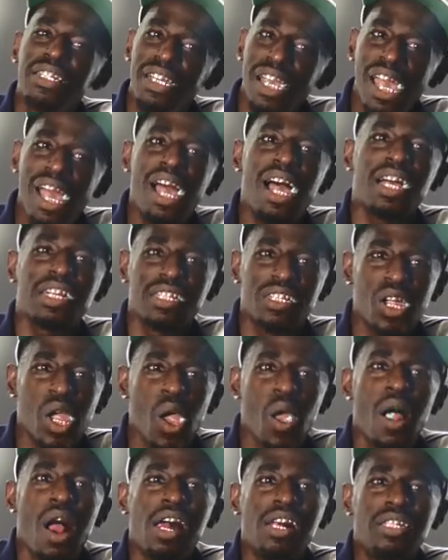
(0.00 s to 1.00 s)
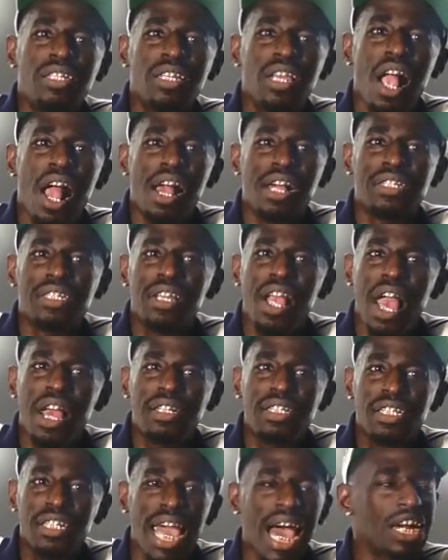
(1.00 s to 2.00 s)
yeah.
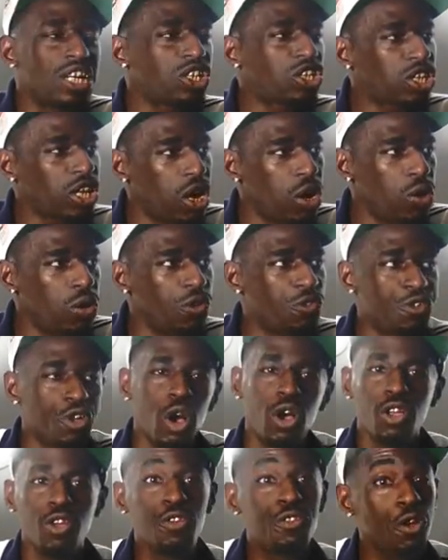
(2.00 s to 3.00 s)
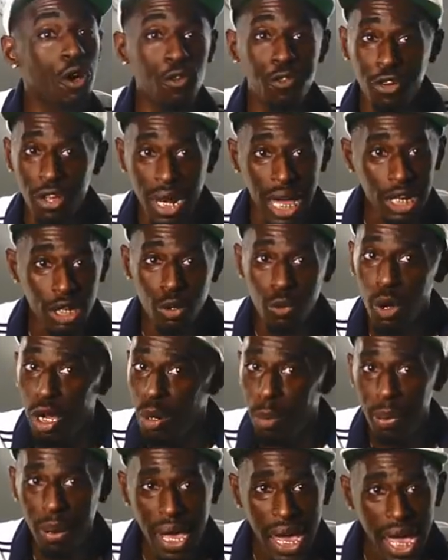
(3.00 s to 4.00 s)
Got a show. If you if you don't feel like you
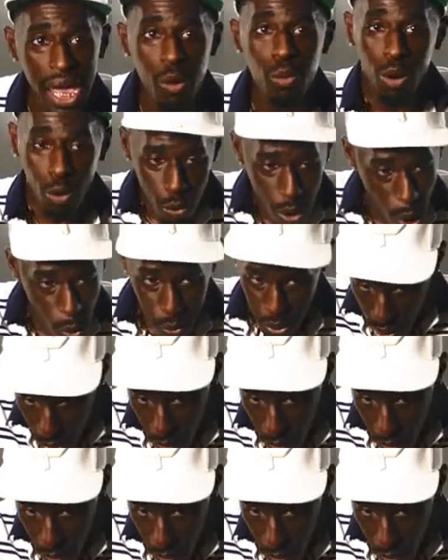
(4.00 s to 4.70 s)
want to pay we will,